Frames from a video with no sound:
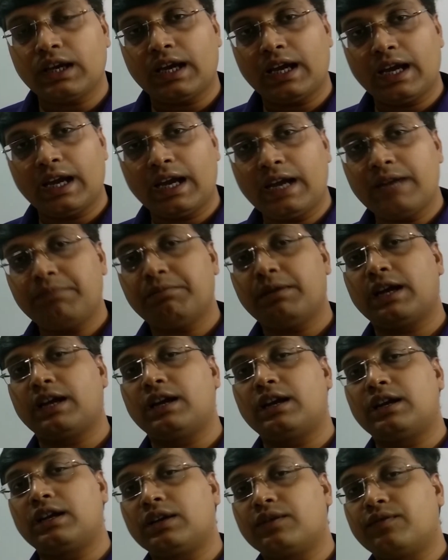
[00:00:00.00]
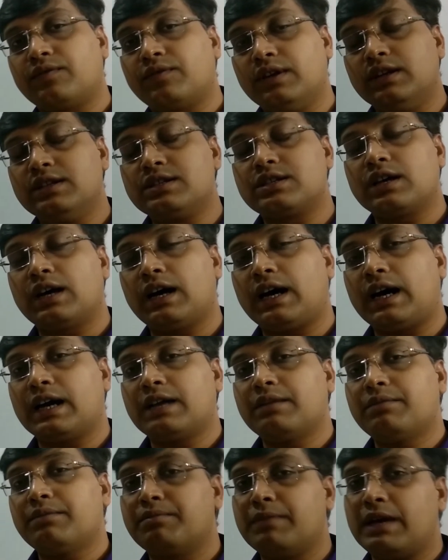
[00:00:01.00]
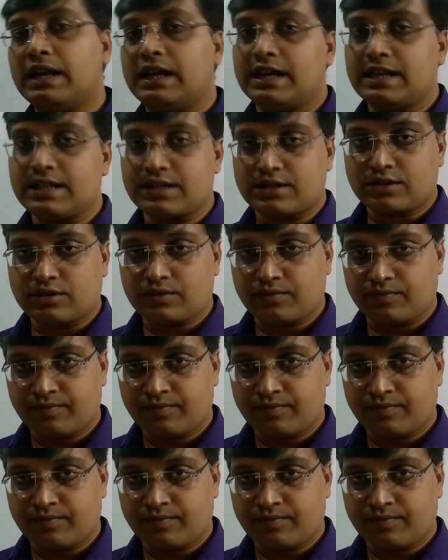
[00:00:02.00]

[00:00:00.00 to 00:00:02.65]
and magnetic fields are balanced.